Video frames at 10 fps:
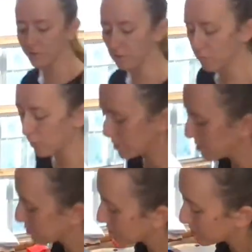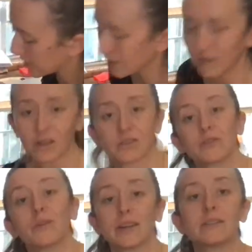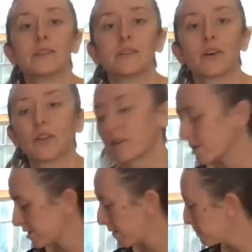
for 4 people, and it costs you $18.